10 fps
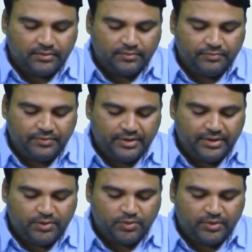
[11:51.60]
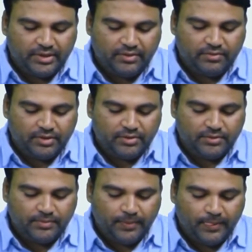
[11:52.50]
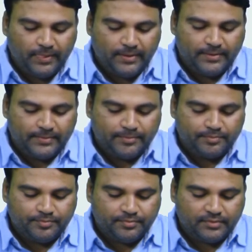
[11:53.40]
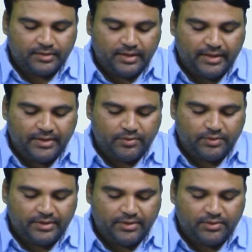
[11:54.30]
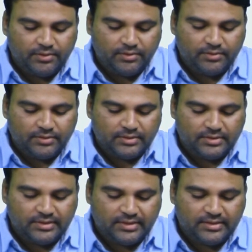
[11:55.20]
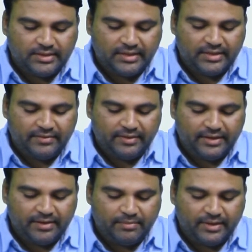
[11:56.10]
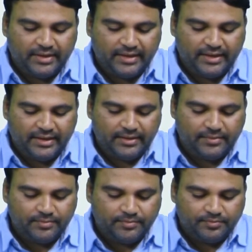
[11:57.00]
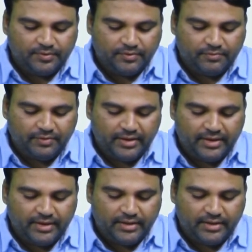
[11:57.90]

V2 equal to I2 into 16 divided by 10, where